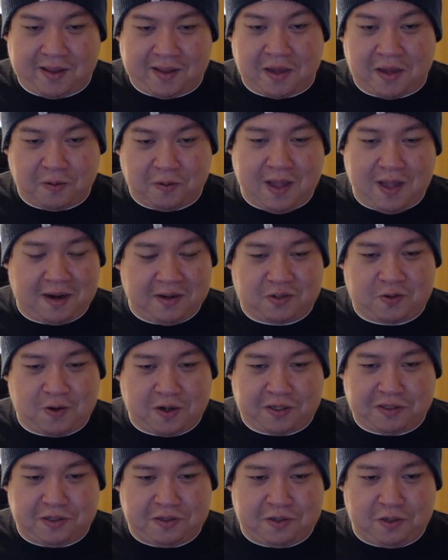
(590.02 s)
Yeah, they do a lot of
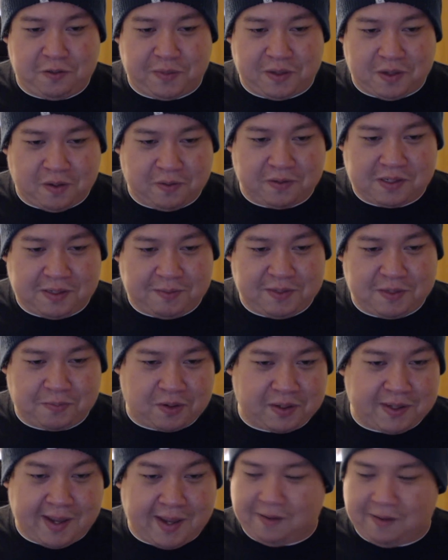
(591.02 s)
destruction too, but no one seems to
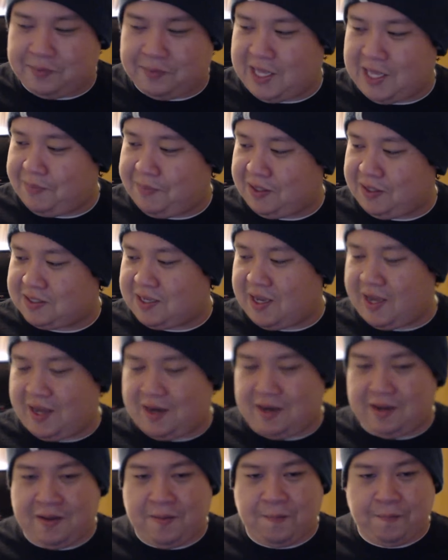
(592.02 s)
bring that up. But that being
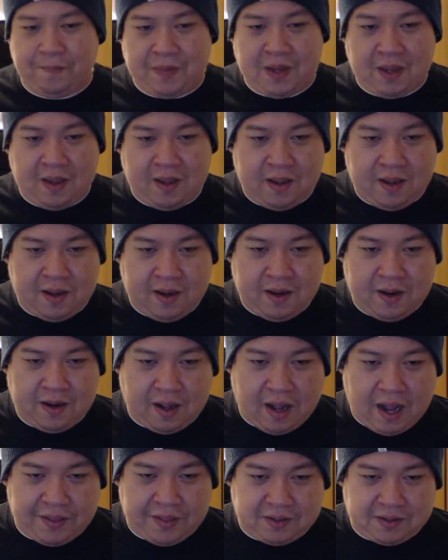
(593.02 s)
said,
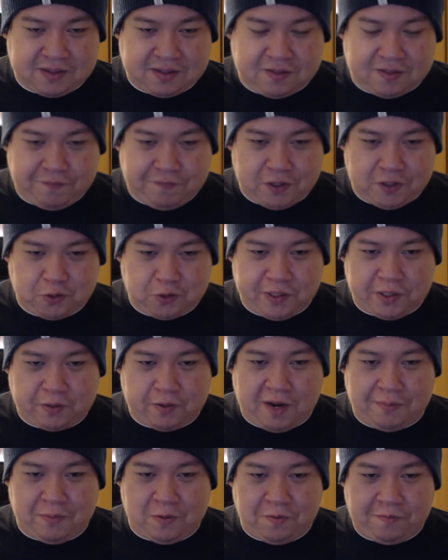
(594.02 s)
I think this is a visually
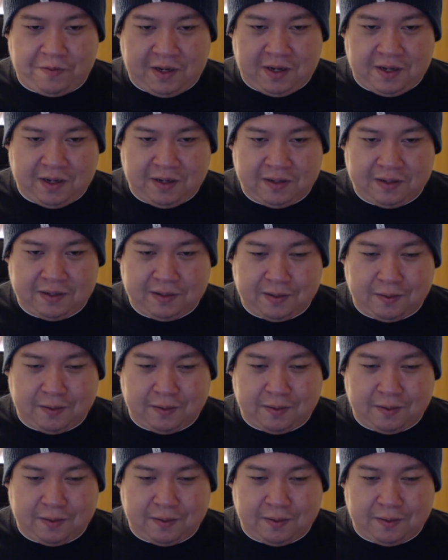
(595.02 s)
great movie.